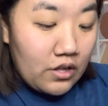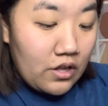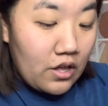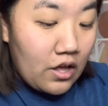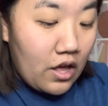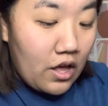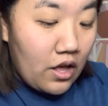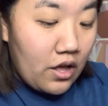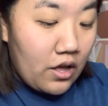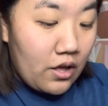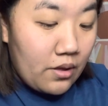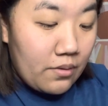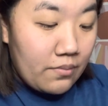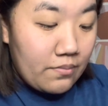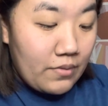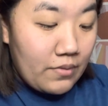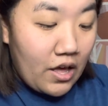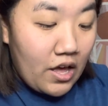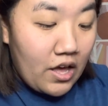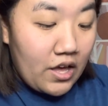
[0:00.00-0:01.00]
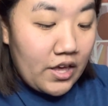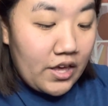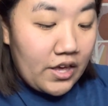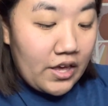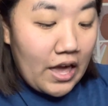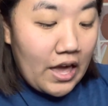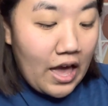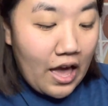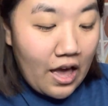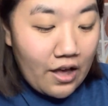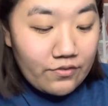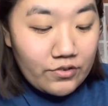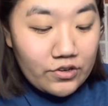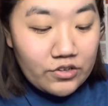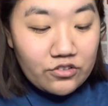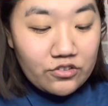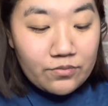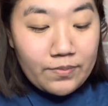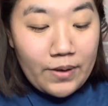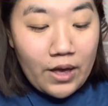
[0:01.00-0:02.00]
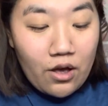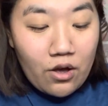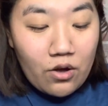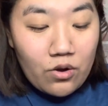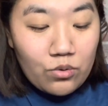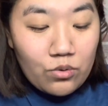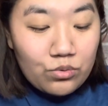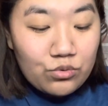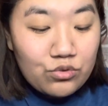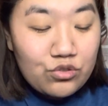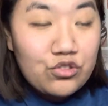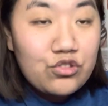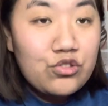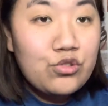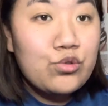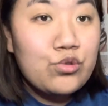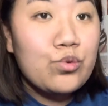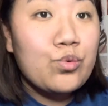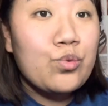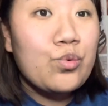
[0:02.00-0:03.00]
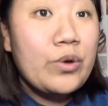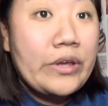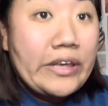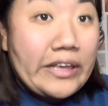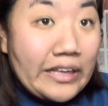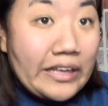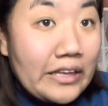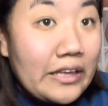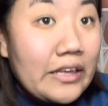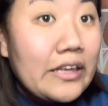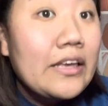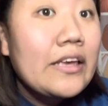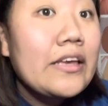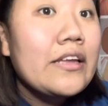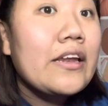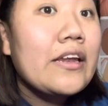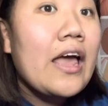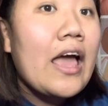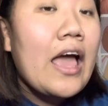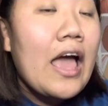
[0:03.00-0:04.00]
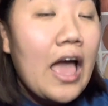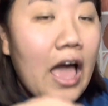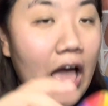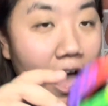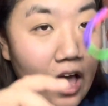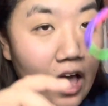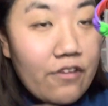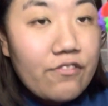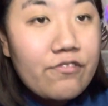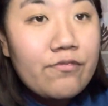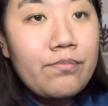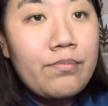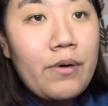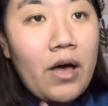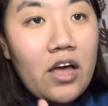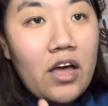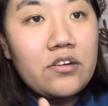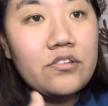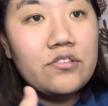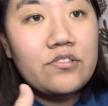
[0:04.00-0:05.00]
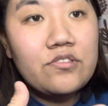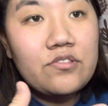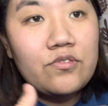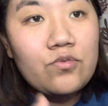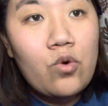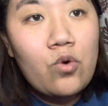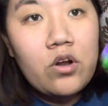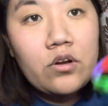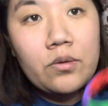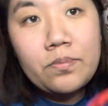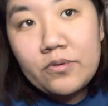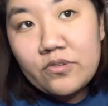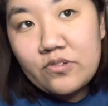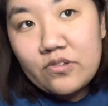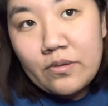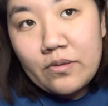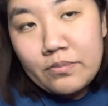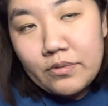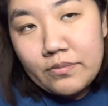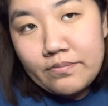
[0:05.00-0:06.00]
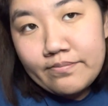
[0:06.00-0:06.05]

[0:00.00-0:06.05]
I average about 3.5 bottles of water per sip.